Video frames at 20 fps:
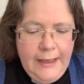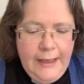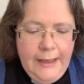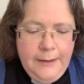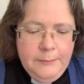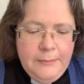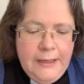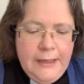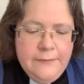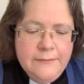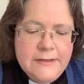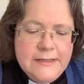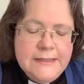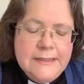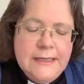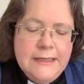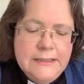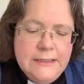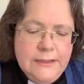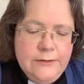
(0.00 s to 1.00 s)
and we have a
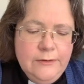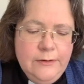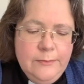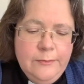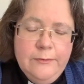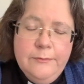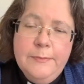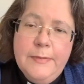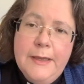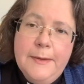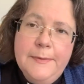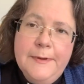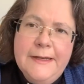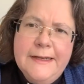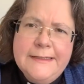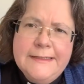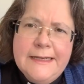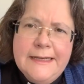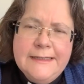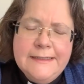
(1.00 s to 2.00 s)
steady group of people
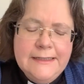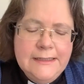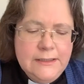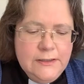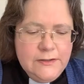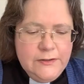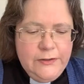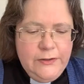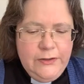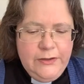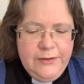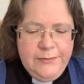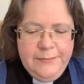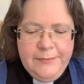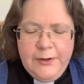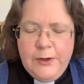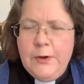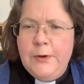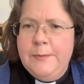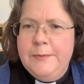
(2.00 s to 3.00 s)
attending
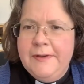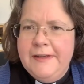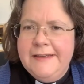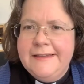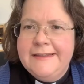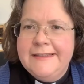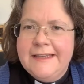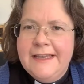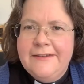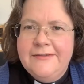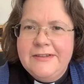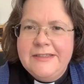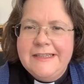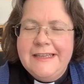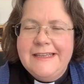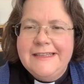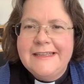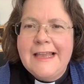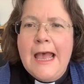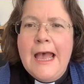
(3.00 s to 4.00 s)
Zoom Compline
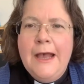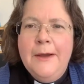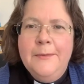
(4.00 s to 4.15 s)
services,